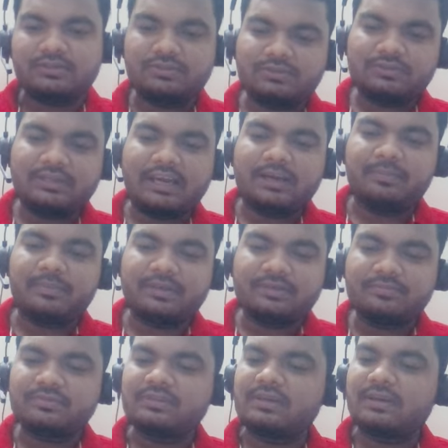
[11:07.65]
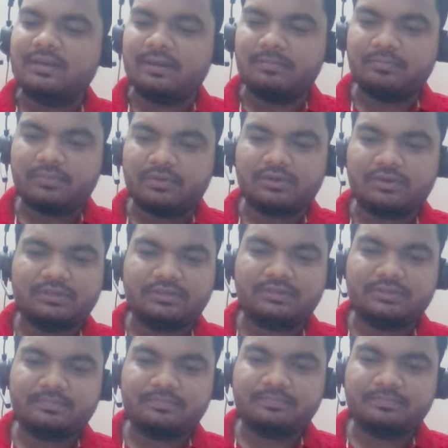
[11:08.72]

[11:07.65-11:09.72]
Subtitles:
So that becomes really important.